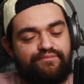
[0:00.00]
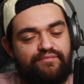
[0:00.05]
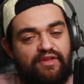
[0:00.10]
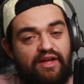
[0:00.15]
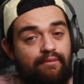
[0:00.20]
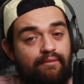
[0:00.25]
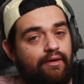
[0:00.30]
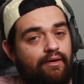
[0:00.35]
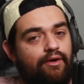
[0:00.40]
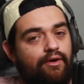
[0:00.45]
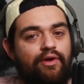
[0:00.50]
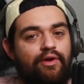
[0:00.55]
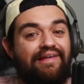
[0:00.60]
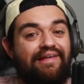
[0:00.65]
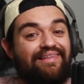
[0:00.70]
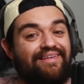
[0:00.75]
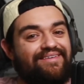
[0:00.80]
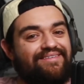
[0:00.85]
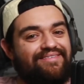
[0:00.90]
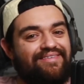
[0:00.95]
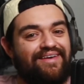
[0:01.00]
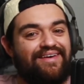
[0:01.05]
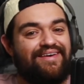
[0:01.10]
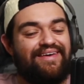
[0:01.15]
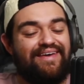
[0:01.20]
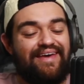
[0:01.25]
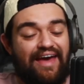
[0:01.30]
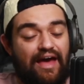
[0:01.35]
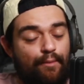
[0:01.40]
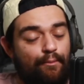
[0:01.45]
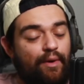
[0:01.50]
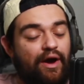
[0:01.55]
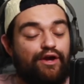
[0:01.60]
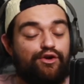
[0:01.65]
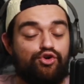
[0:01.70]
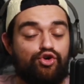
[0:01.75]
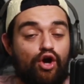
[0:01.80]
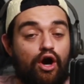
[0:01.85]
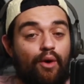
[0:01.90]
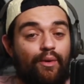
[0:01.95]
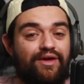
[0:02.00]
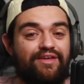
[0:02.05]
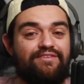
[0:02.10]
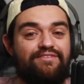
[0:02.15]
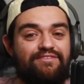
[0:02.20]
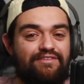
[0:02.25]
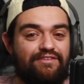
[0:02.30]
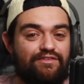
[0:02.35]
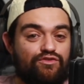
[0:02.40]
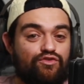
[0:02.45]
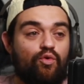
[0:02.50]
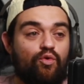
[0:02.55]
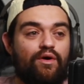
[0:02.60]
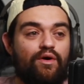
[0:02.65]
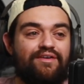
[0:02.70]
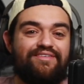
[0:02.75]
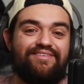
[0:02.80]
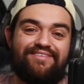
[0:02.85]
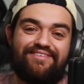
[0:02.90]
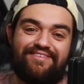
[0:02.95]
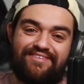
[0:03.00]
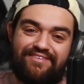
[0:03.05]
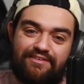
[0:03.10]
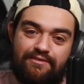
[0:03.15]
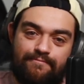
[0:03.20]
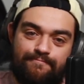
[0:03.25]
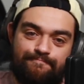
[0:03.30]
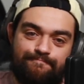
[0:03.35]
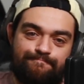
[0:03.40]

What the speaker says: Am I realistic? Am I going to do it?